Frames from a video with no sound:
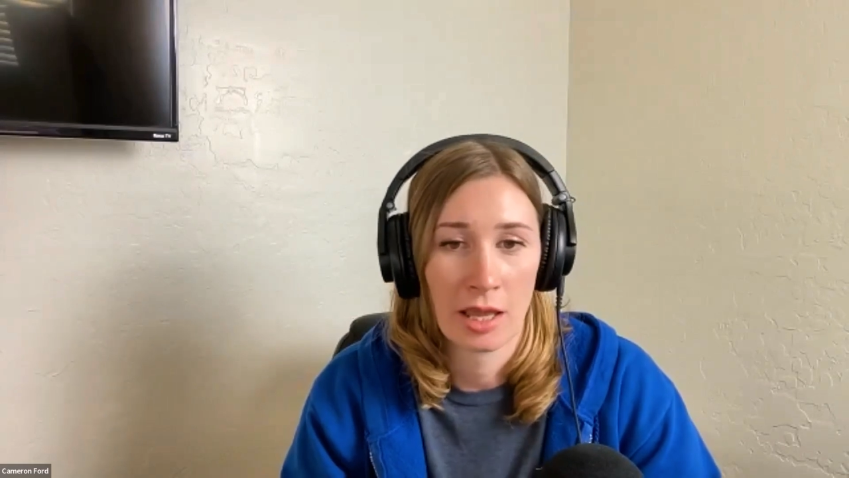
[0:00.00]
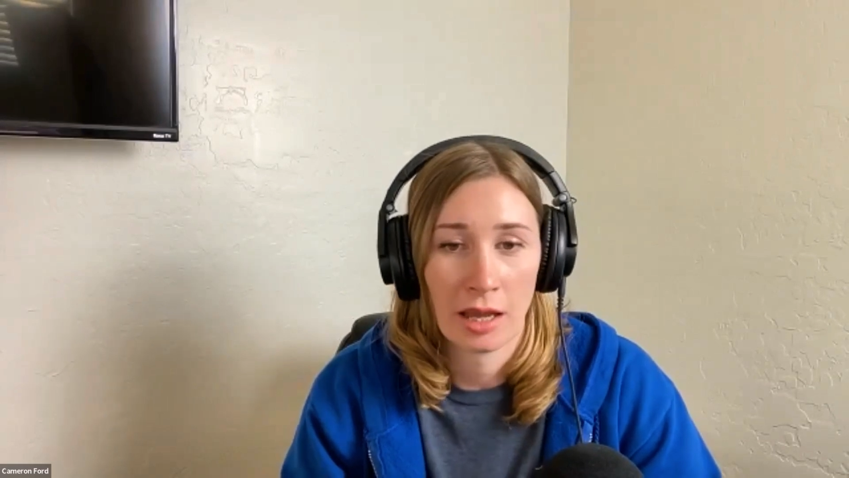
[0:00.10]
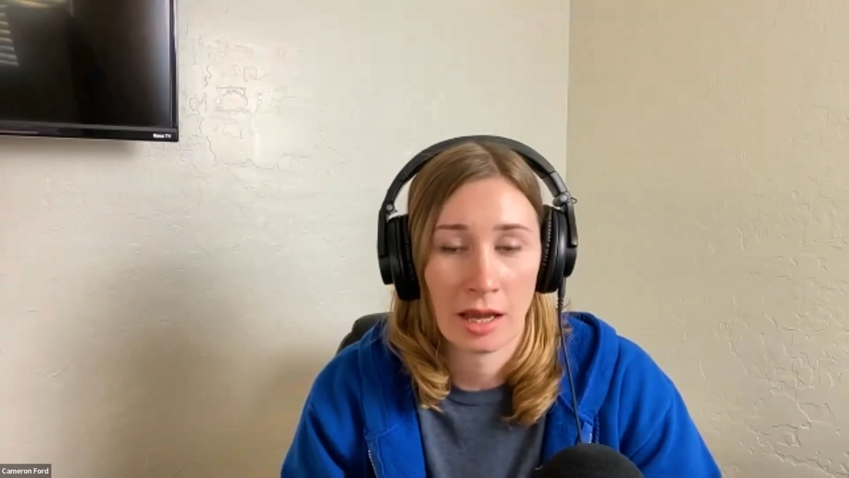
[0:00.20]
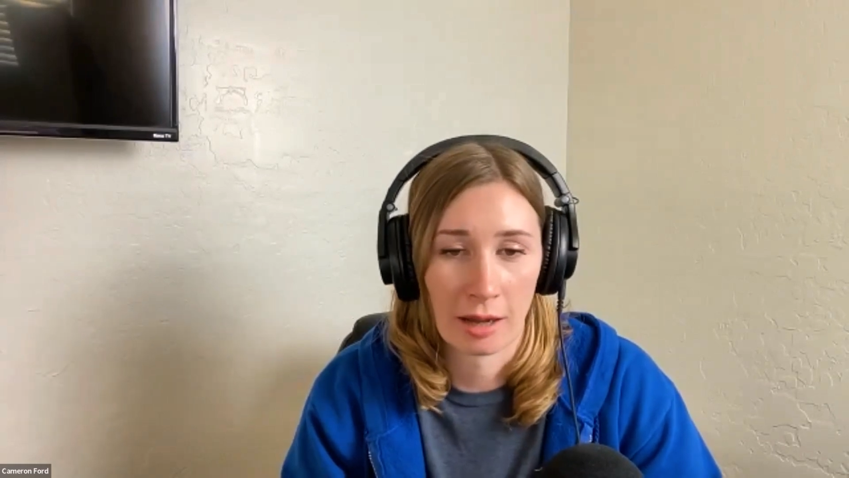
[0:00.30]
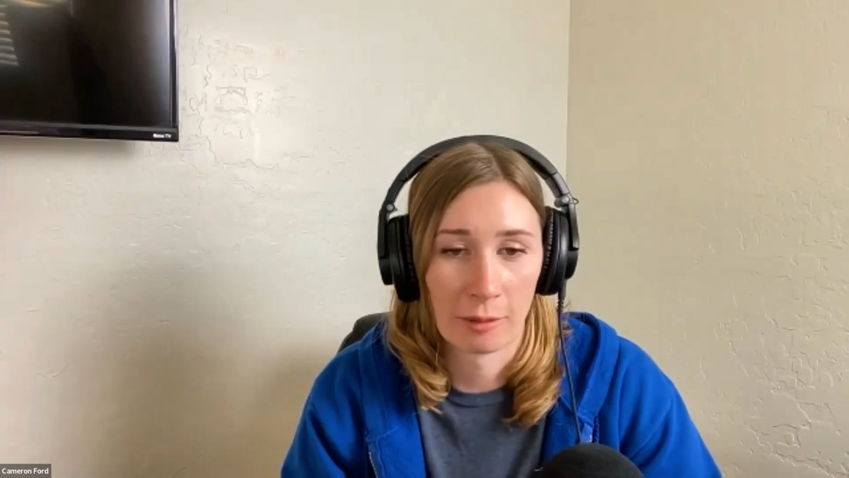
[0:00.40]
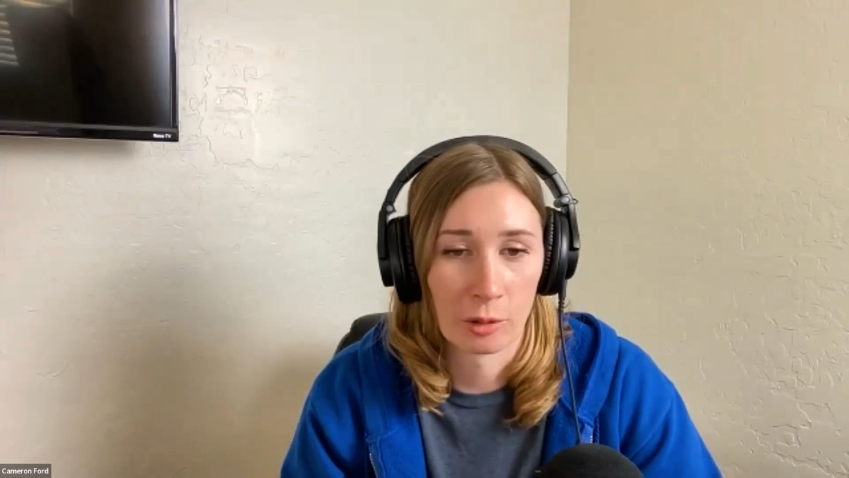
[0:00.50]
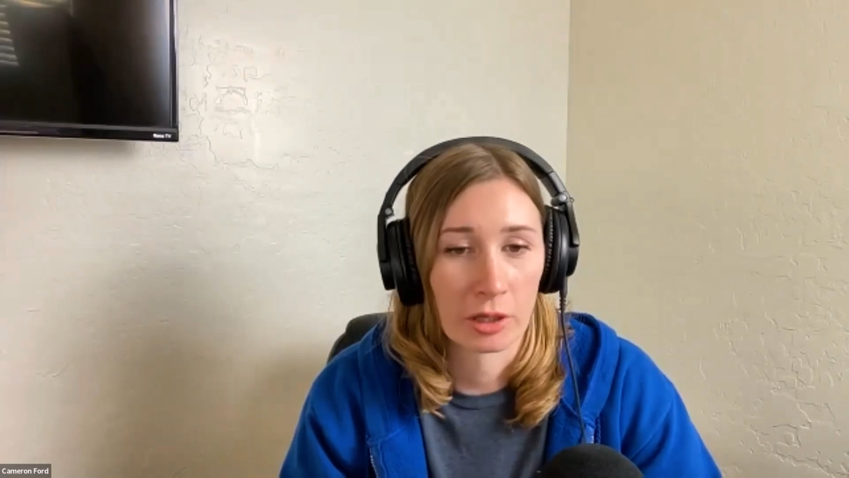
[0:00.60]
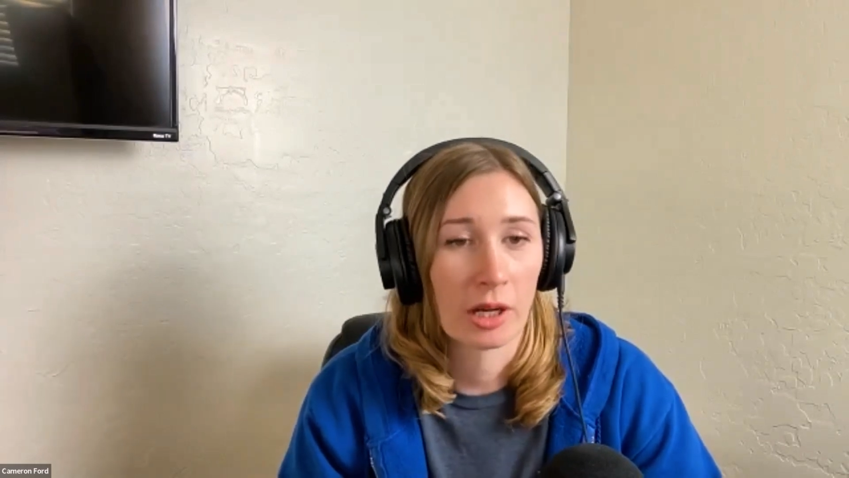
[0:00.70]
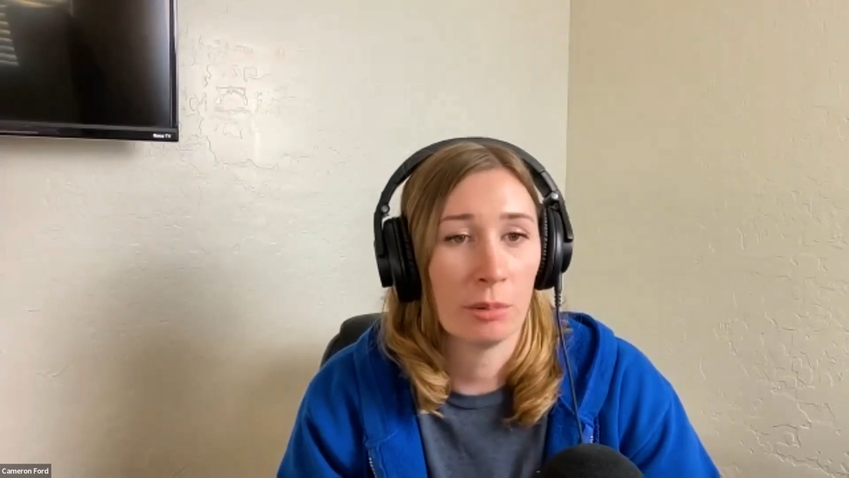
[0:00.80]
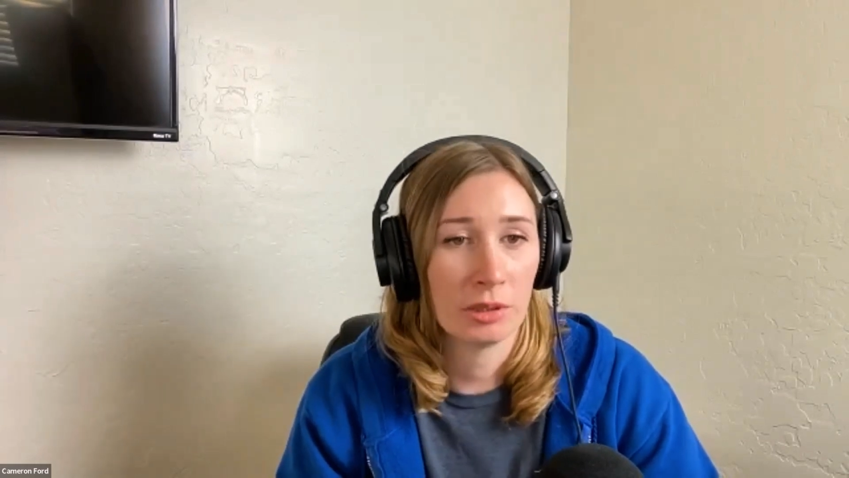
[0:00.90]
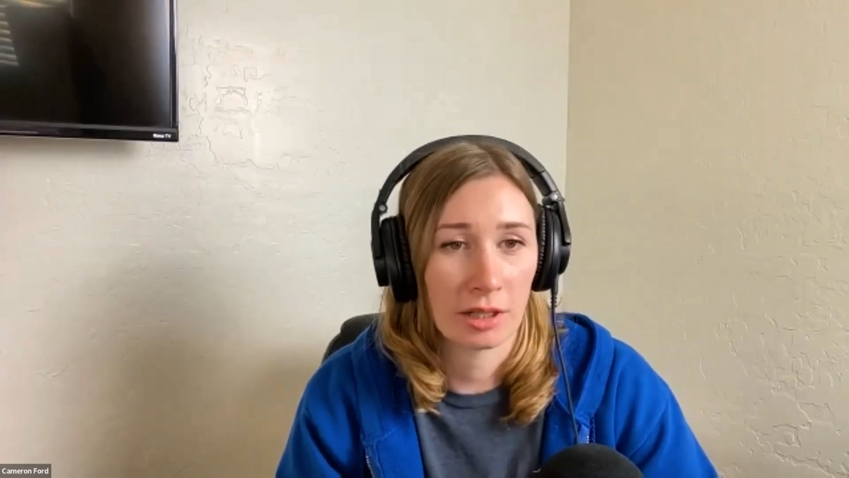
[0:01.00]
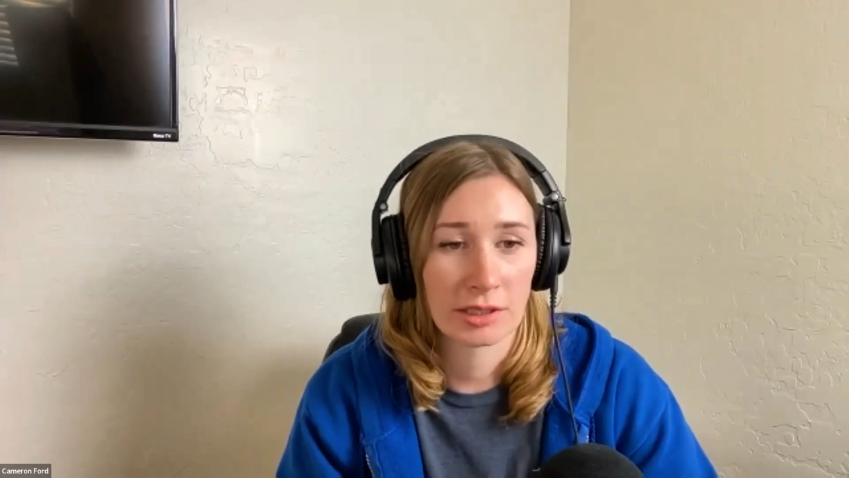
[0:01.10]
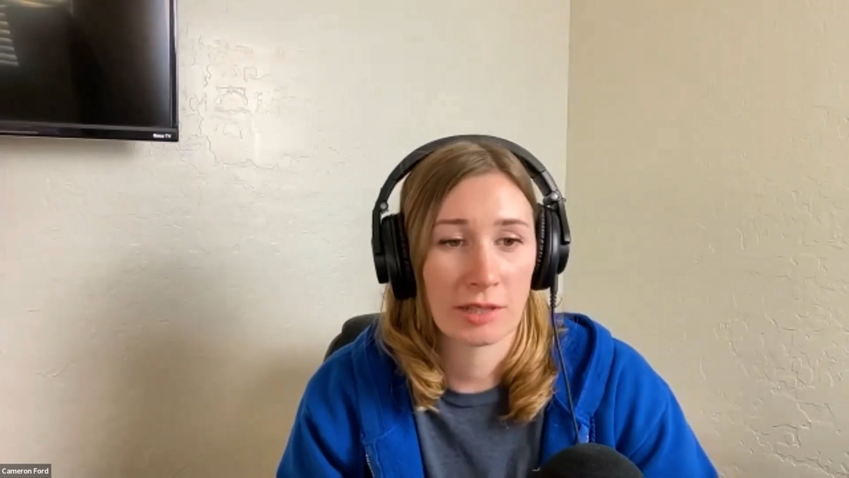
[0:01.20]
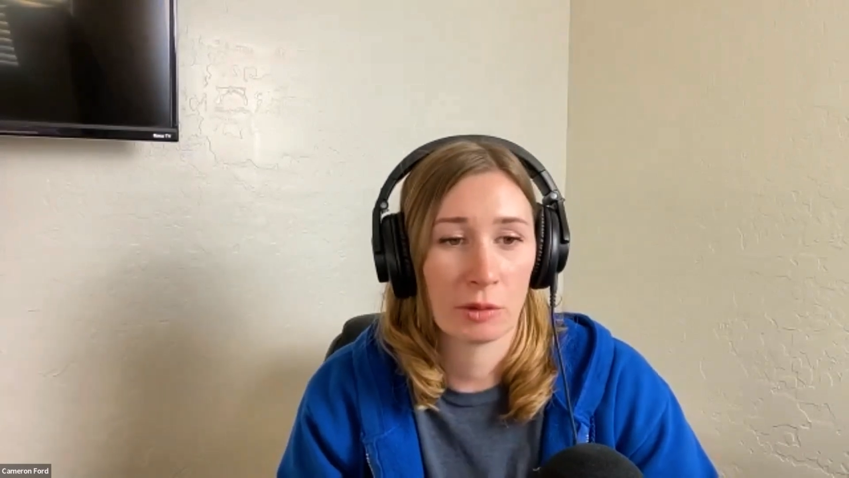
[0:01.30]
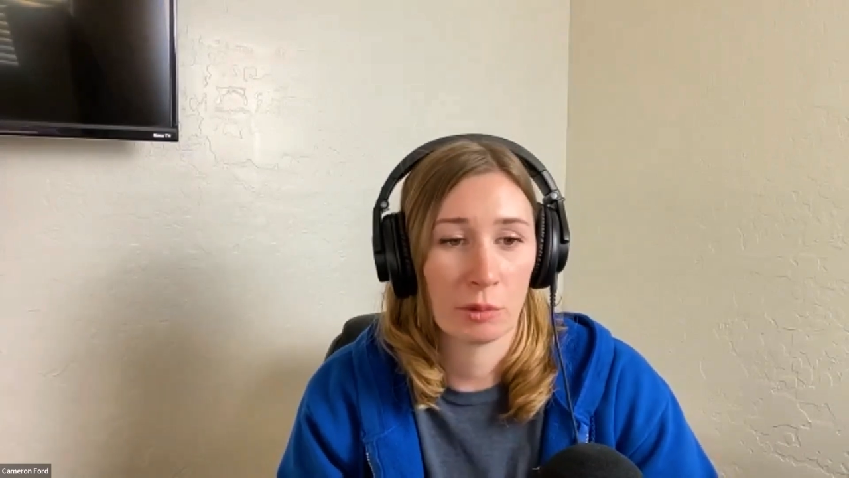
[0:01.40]
Or a couple
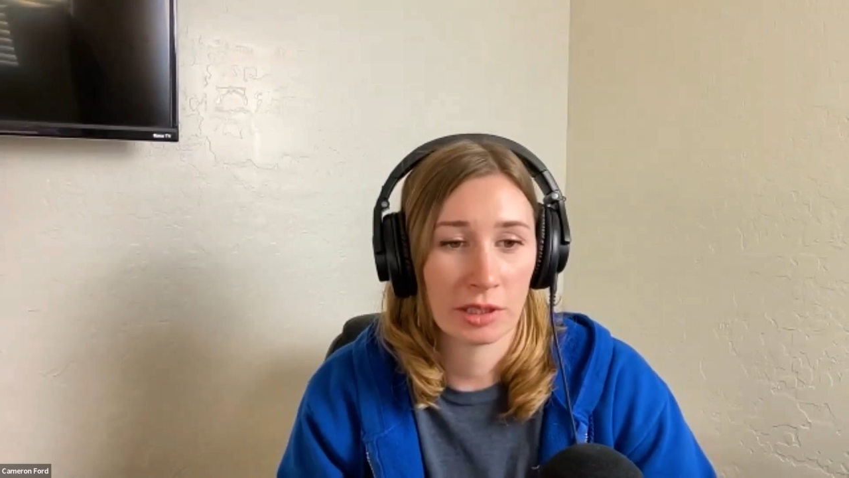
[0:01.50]
dogs even